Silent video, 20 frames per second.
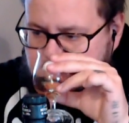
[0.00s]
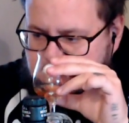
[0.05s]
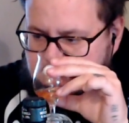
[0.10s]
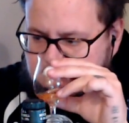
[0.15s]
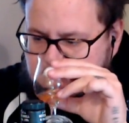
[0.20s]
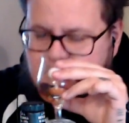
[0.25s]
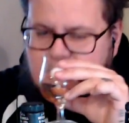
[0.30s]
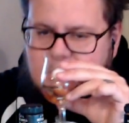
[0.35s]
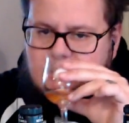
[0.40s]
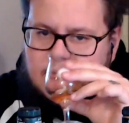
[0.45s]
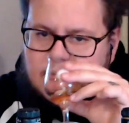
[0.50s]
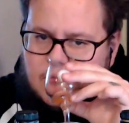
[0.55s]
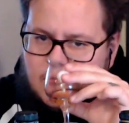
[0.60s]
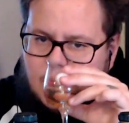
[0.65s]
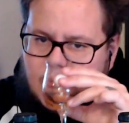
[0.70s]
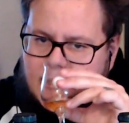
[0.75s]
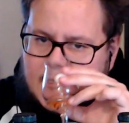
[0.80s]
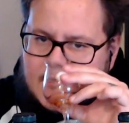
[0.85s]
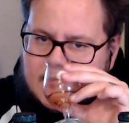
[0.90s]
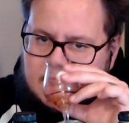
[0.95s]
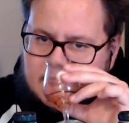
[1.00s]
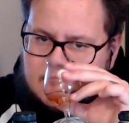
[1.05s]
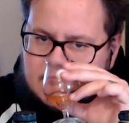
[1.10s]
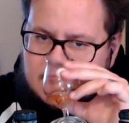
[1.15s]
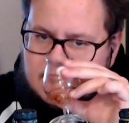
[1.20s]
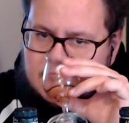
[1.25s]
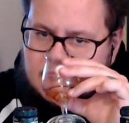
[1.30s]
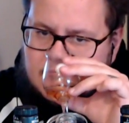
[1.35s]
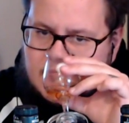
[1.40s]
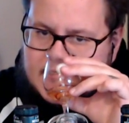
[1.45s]
don't know why,
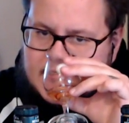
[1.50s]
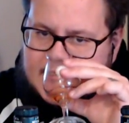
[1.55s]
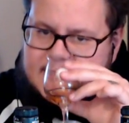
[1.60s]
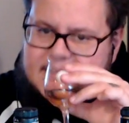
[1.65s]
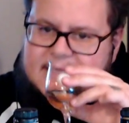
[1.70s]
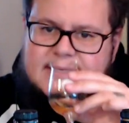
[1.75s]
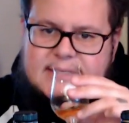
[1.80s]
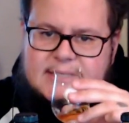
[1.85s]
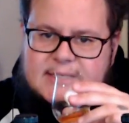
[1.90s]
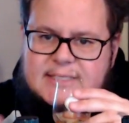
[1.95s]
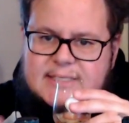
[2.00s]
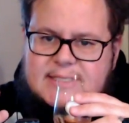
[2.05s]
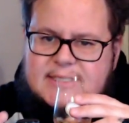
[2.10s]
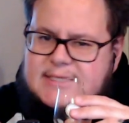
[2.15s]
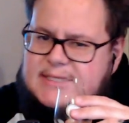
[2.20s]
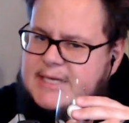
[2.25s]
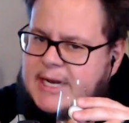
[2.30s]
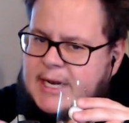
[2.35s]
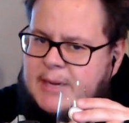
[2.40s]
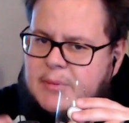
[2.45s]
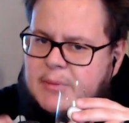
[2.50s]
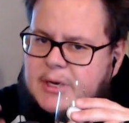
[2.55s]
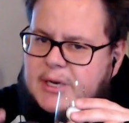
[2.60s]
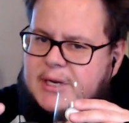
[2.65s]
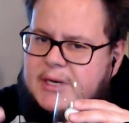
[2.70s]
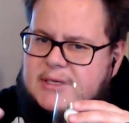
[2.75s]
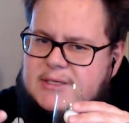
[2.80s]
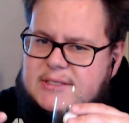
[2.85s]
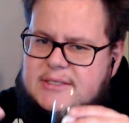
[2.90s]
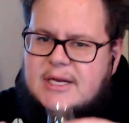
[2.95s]
but I get this cinnamon and
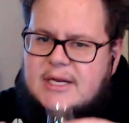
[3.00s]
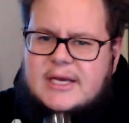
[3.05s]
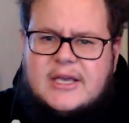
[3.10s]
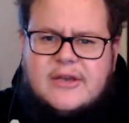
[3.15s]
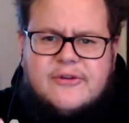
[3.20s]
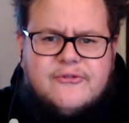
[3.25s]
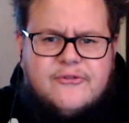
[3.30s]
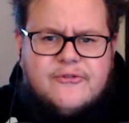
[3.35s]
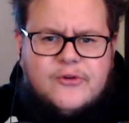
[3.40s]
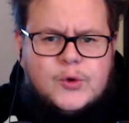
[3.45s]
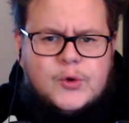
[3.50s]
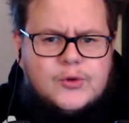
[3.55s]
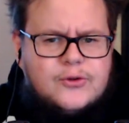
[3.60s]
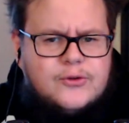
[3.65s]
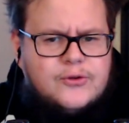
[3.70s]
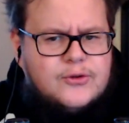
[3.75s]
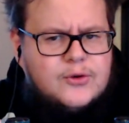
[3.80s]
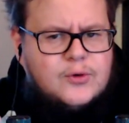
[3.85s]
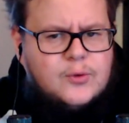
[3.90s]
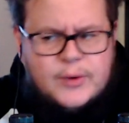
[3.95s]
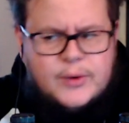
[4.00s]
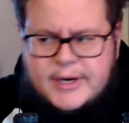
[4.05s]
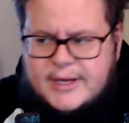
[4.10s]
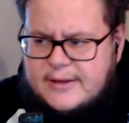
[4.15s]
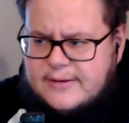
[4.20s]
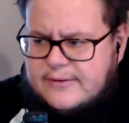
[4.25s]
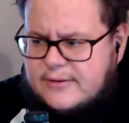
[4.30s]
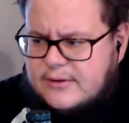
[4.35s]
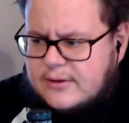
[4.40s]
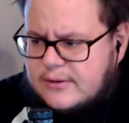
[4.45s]
there's like a fruit with
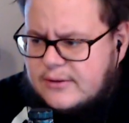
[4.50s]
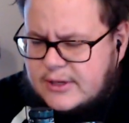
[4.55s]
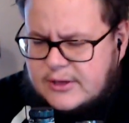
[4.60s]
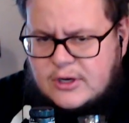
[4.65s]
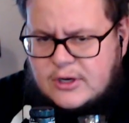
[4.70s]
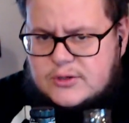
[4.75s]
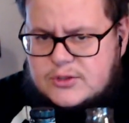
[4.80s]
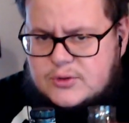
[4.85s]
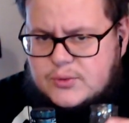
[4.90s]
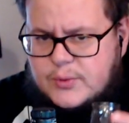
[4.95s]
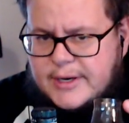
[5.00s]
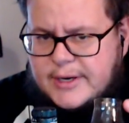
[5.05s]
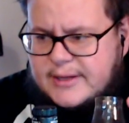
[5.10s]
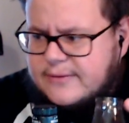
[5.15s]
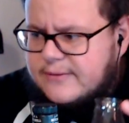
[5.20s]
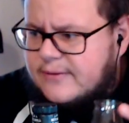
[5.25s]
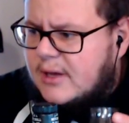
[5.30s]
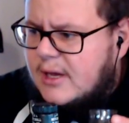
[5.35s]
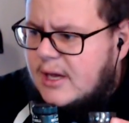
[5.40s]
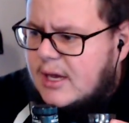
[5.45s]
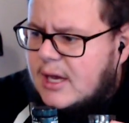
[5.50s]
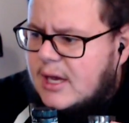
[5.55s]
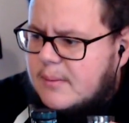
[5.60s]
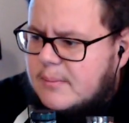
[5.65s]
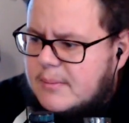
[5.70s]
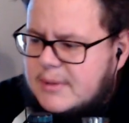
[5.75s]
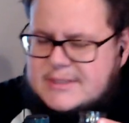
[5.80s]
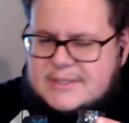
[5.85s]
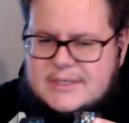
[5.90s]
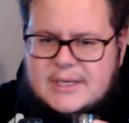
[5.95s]
it that goes with it, but
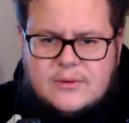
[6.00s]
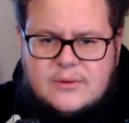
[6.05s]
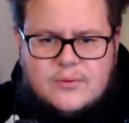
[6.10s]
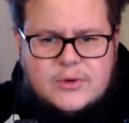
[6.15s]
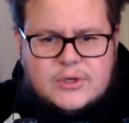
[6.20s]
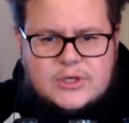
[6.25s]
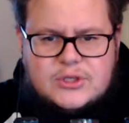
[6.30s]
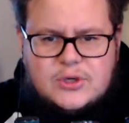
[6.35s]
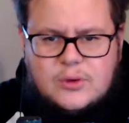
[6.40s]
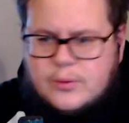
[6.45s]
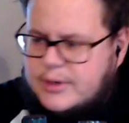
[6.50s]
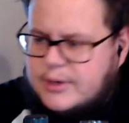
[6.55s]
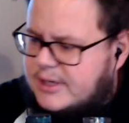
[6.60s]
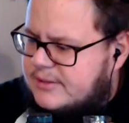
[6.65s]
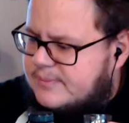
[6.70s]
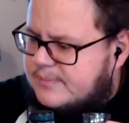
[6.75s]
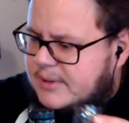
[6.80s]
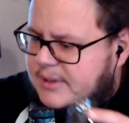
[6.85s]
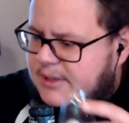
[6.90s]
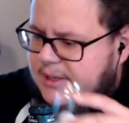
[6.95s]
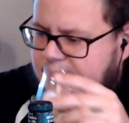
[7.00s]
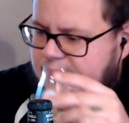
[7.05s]
I'm still not really sure what it is. But